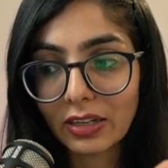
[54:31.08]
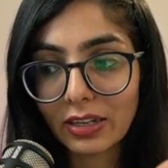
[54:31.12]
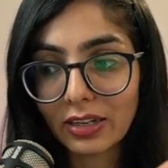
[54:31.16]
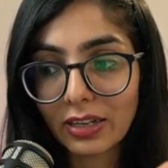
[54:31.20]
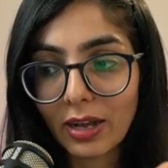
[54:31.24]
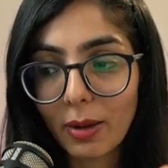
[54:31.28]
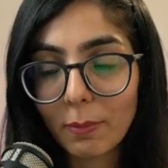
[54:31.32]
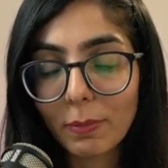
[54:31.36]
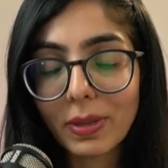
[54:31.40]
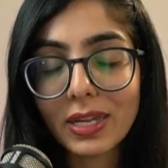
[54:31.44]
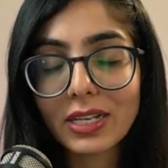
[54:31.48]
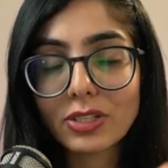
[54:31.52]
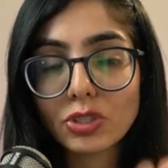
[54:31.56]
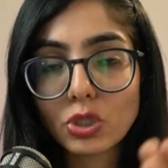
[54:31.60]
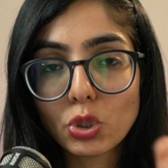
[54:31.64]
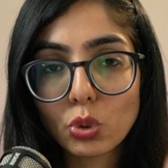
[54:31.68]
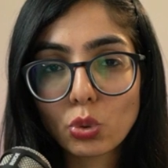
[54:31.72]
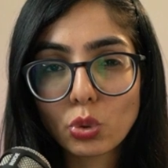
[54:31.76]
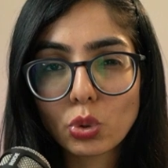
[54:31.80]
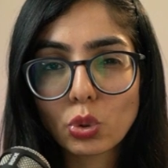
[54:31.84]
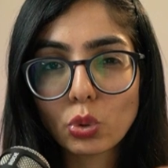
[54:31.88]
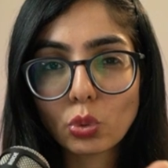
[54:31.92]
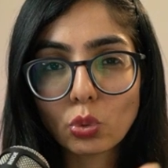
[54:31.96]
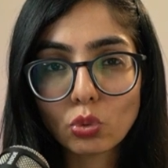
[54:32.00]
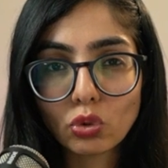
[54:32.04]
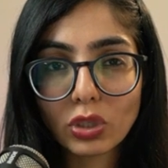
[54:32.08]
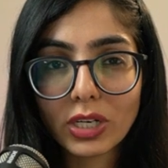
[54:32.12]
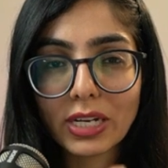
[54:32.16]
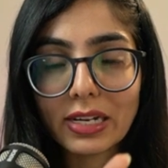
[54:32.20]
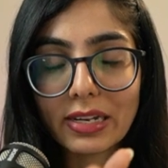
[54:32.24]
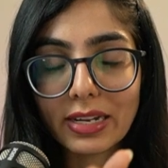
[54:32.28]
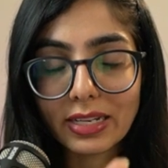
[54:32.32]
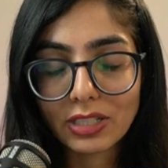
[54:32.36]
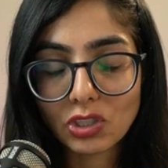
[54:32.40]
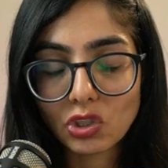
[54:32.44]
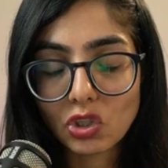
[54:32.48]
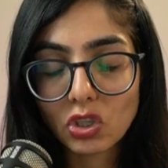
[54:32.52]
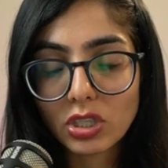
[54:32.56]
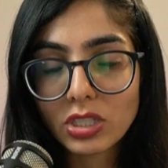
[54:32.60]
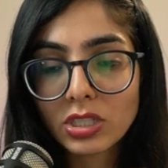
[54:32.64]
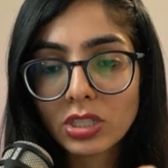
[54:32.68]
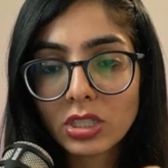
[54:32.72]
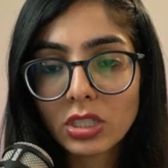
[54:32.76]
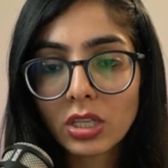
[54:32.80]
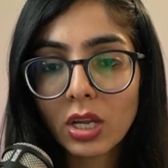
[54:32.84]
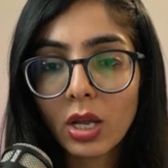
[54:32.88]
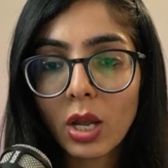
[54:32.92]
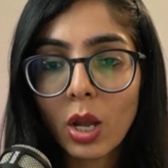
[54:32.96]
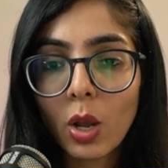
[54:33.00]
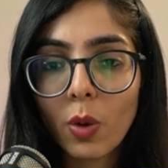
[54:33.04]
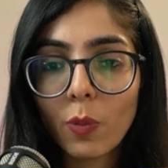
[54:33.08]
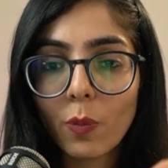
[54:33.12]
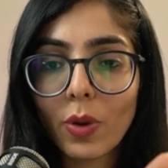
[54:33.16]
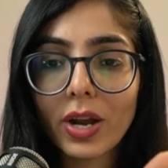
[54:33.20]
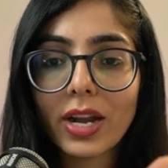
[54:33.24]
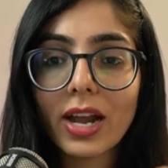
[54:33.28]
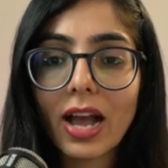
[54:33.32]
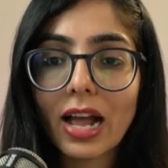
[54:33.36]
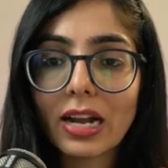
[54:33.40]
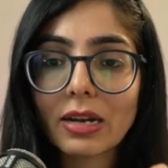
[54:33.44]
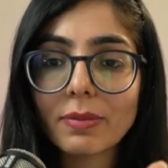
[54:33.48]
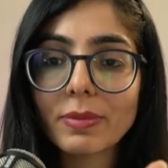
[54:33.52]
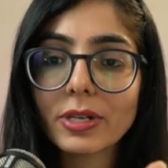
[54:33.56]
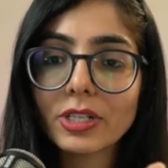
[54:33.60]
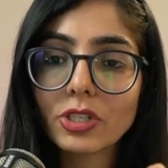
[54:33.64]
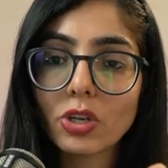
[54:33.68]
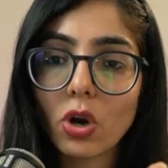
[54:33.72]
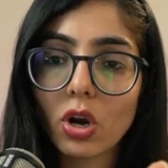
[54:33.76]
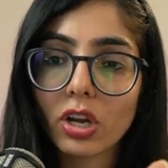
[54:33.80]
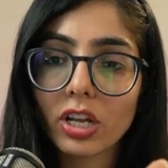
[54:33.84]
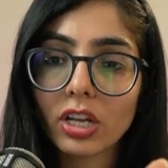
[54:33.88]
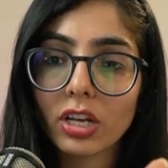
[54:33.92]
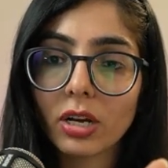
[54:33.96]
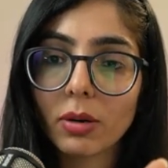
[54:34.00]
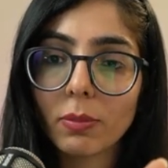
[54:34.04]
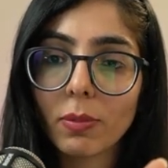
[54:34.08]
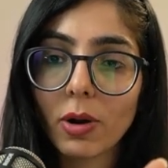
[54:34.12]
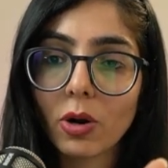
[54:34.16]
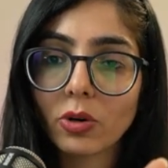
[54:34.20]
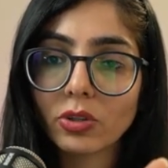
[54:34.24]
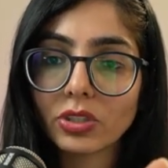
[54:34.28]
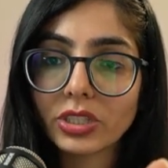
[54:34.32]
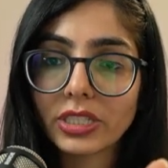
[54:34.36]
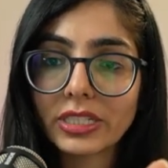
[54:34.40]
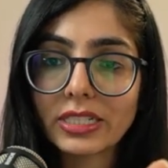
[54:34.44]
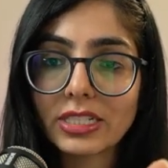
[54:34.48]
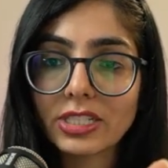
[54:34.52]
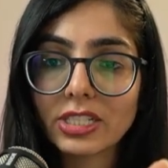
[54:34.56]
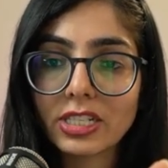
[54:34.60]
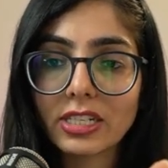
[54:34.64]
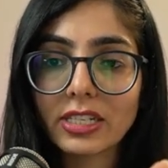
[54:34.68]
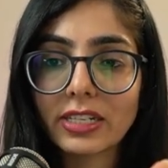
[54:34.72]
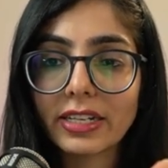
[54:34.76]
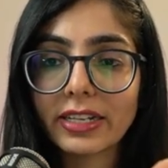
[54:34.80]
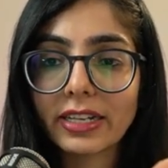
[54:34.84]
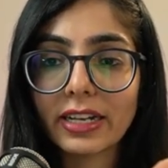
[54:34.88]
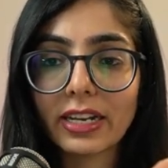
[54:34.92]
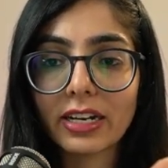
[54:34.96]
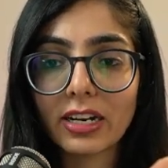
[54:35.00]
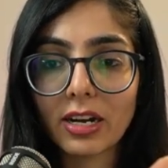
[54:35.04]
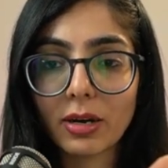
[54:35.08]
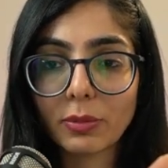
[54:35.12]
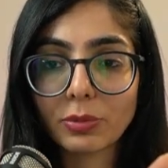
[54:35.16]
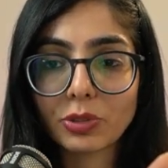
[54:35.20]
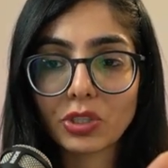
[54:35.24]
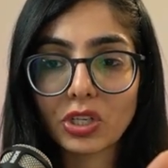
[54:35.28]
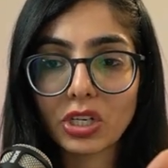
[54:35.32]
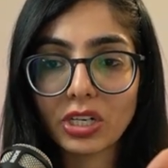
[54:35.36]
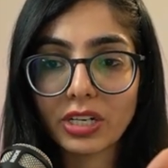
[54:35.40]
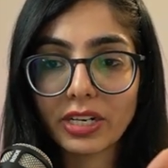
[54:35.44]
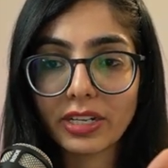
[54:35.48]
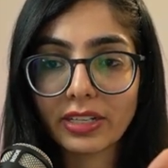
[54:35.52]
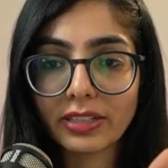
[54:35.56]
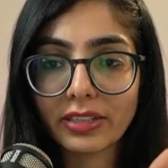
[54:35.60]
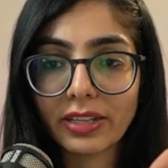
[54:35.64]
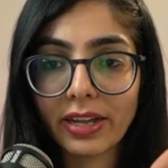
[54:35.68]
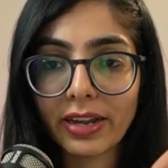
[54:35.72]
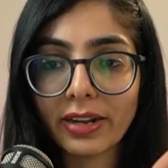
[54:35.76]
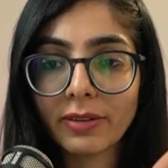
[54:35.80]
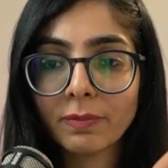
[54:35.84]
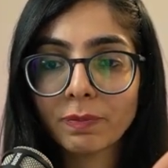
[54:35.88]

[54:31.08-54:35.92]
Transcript: coming 2 to 3 lectures, when I'll be talking about de-shielding and upshielding.